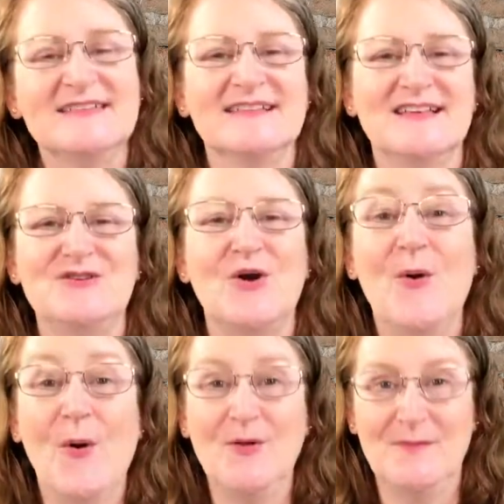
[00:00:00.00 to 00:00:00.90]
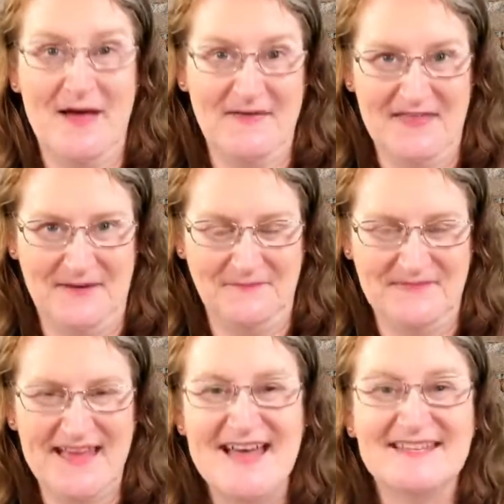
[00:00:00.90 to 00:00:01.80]
to let you know all about that.
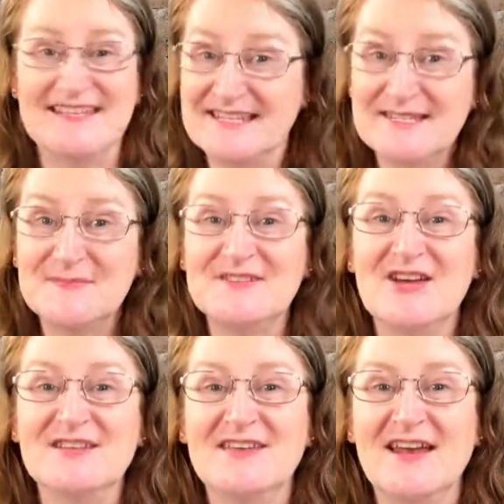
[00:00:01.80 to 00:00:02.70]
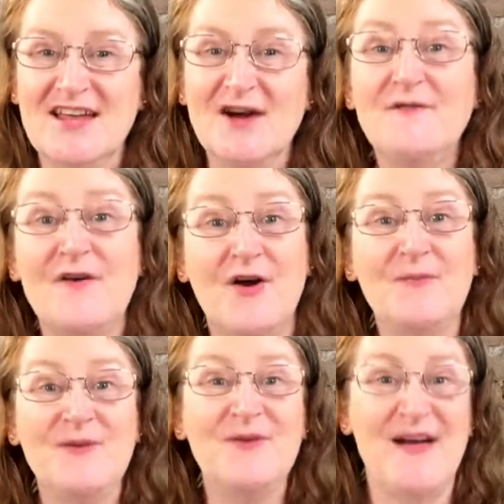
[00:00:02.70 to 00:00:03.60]
So this is Michelle signing off. I
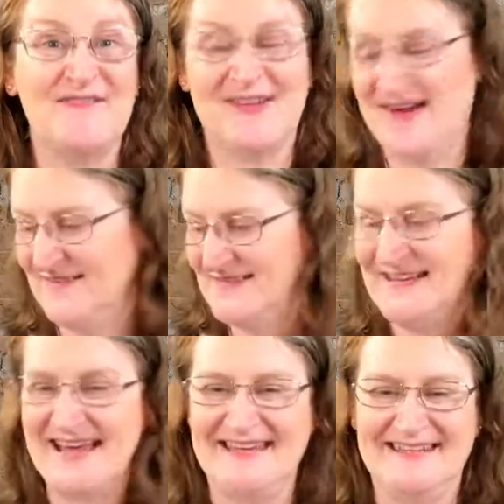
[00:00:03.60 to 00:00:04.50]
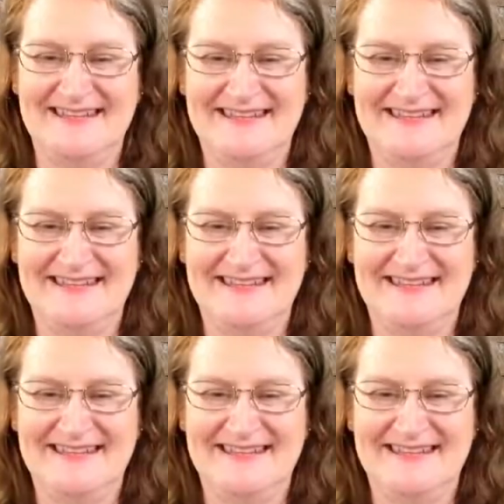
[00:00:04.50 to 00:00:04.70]
hope you have a crafty day.